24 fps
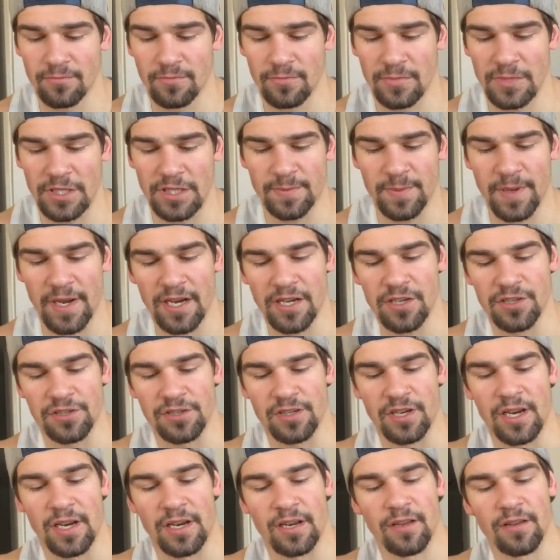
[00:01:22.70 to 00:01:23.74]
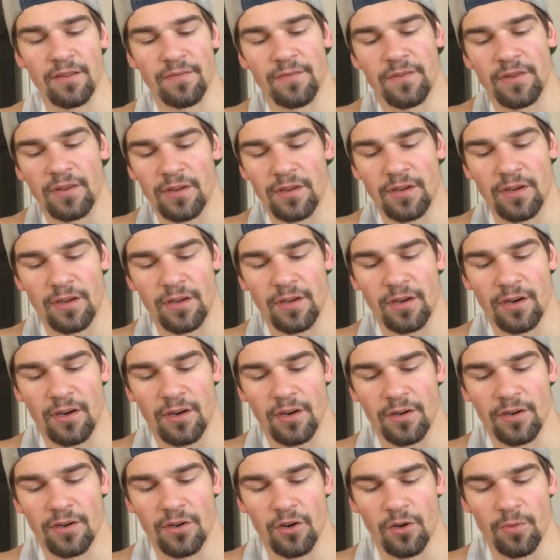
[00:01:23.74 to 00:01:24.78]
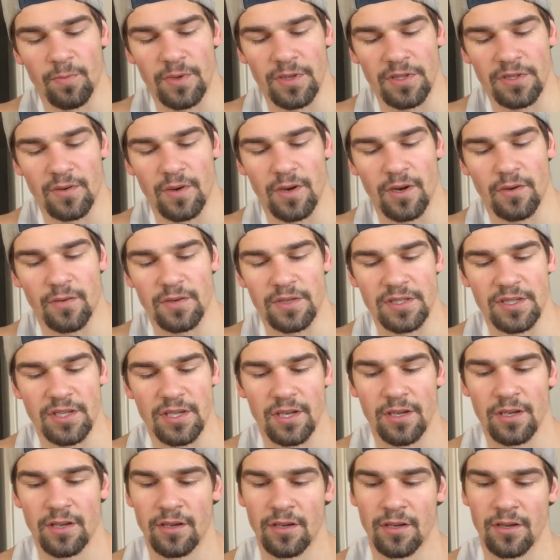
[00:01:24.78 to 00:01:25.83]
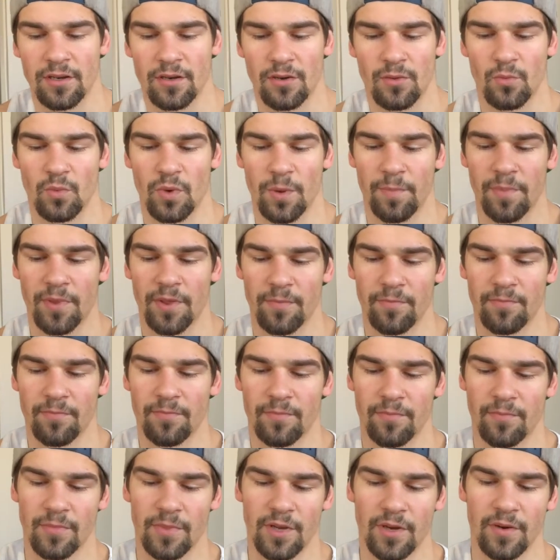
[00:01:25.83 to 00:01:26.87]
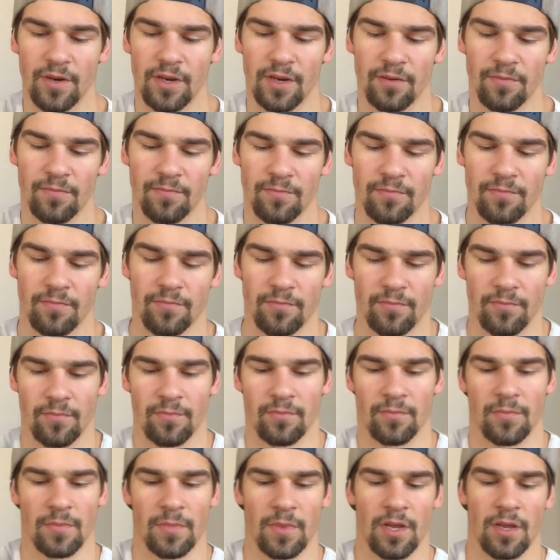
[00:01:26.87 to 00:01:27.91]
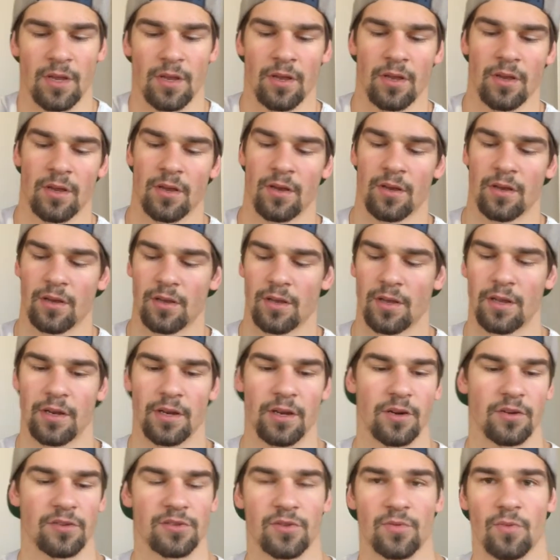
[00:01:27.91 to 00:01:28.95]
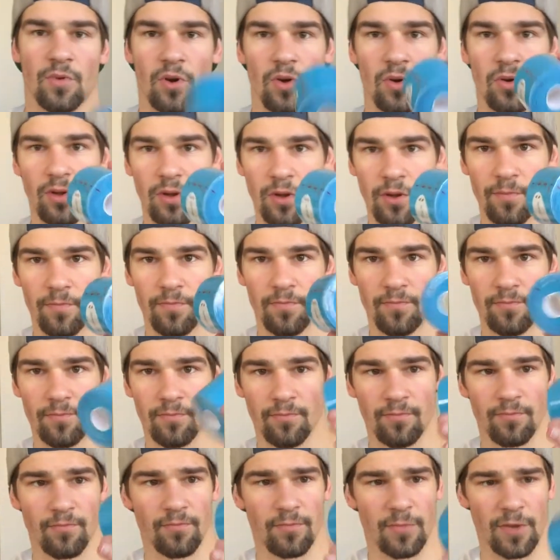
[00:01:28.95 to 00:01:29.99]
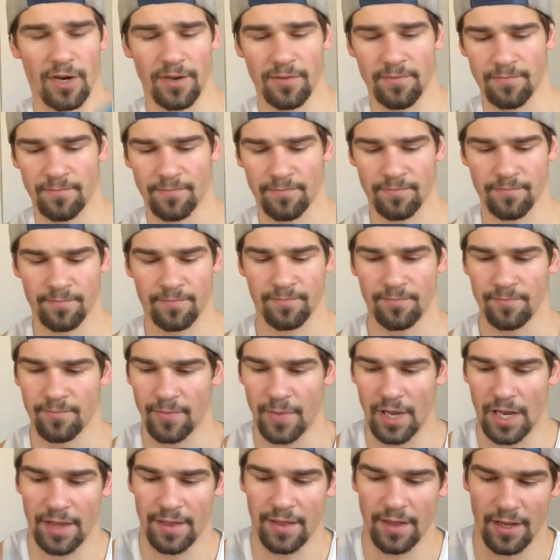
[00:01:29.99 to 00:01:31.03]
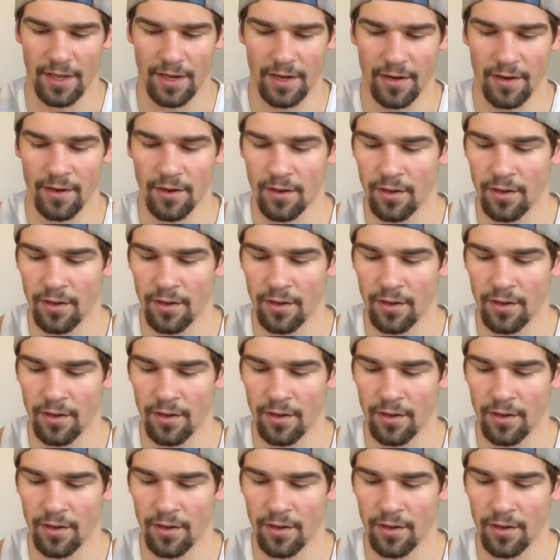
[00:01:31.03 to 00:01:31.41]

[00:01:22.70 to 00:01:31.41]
These packages are kind of hard to open, so I always rip them. There you go. And here's a roll, right? And then